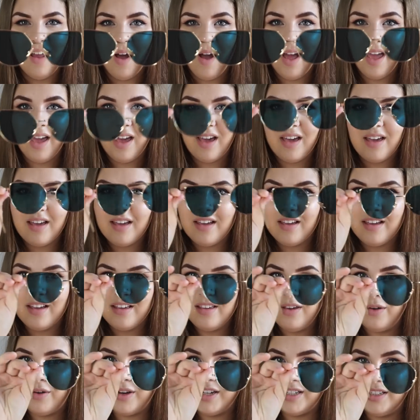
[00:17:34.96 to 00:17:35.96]
like,
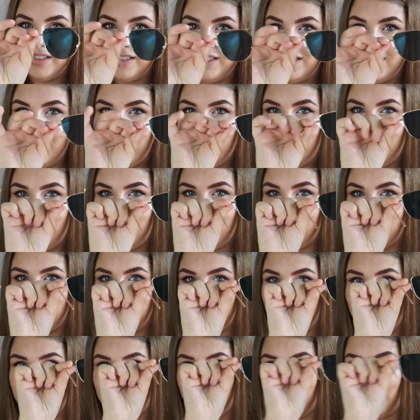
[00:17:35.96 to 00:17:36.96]
you can see
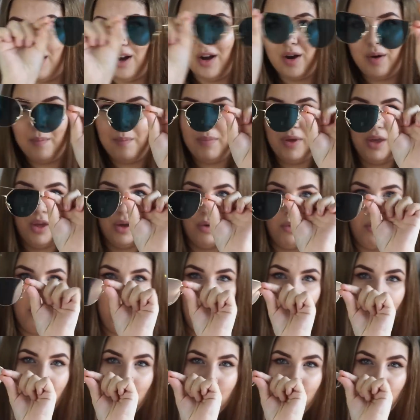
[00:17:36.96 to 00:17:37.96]
they are
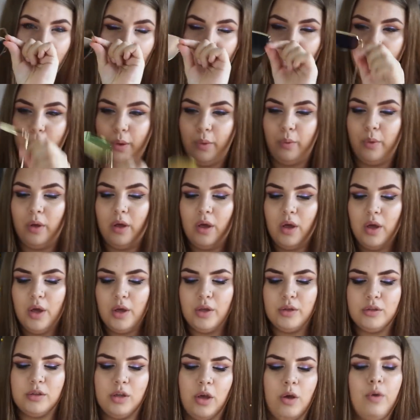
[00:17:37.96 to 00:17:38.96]
pure blue.
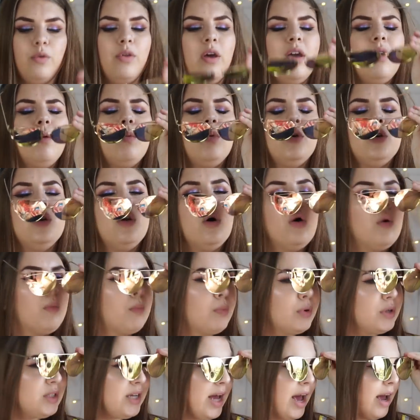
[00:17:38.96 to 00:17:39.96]
So they would not
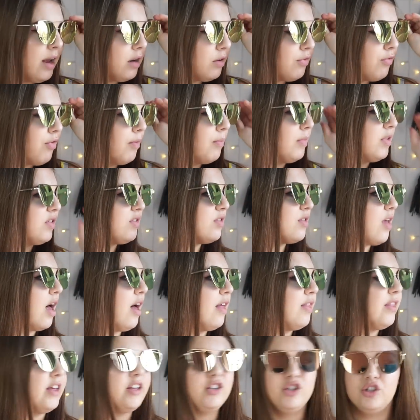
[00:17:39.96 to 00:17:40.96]
protect from the
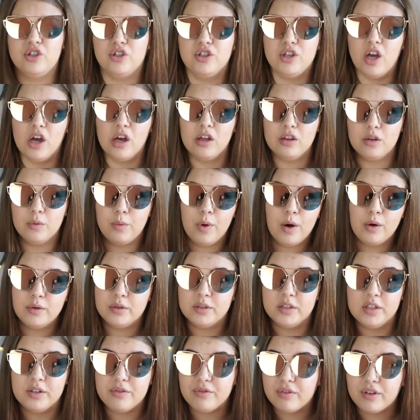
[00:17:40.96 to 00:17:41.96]
sun, they just turn the world
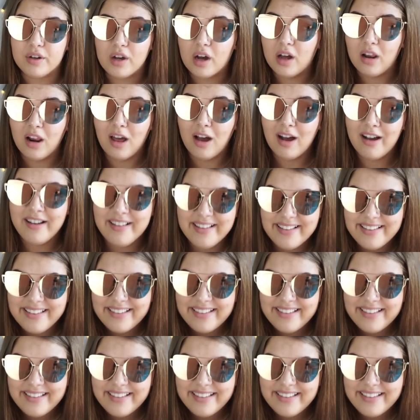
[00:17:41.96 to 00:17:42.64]
a different colour.